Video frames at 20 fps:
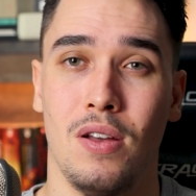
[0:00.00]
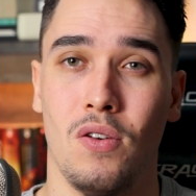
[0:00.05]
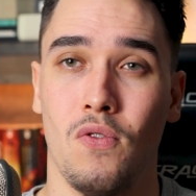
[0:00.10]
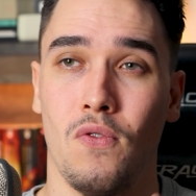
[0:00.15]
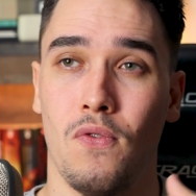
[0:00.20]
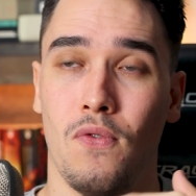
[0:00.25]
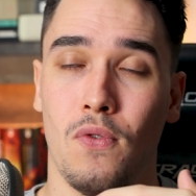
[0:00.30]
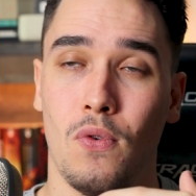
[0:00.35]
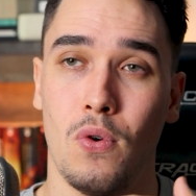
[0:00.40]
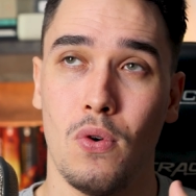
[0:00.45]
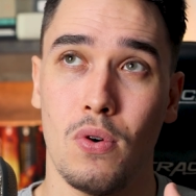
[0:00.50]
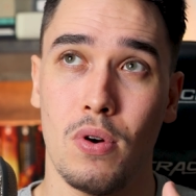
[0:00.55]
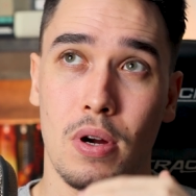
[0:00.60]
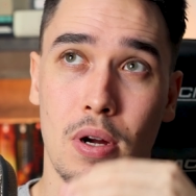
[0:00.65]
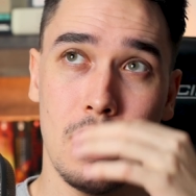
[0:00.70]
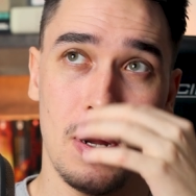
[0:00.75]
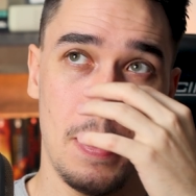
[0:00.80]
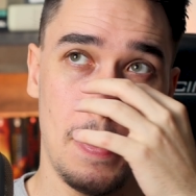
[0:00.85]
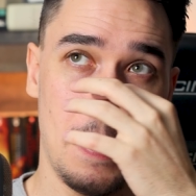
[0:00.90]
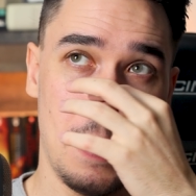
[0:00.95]

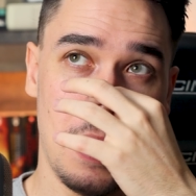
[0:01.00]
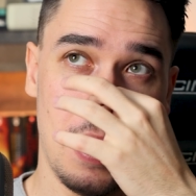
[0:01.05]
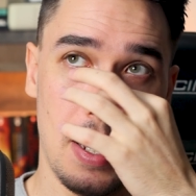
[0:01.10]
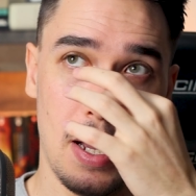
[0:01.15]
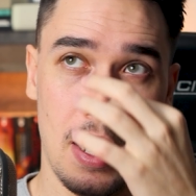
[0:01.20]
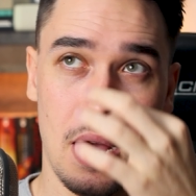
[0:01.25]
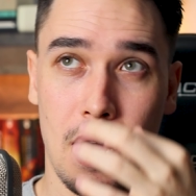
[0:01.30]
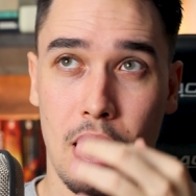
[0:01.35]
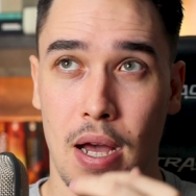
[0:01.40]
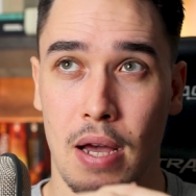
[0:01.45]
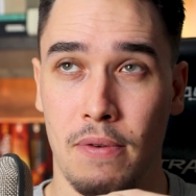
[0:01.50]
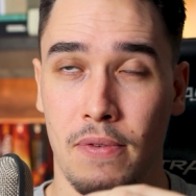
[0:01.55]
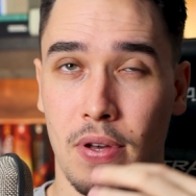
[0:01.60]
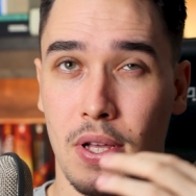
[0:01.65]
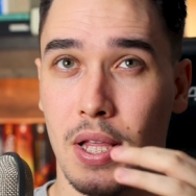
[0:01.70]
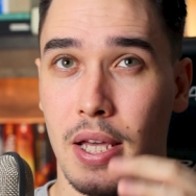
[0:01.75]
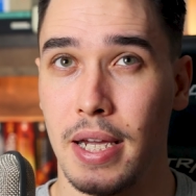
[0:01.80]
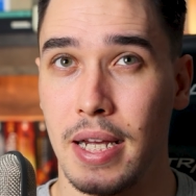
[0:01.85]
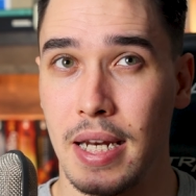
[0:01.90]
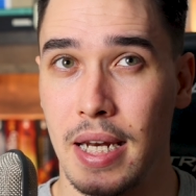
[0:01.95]
4, I
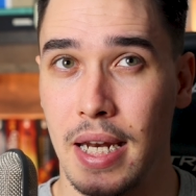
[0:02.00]
feel like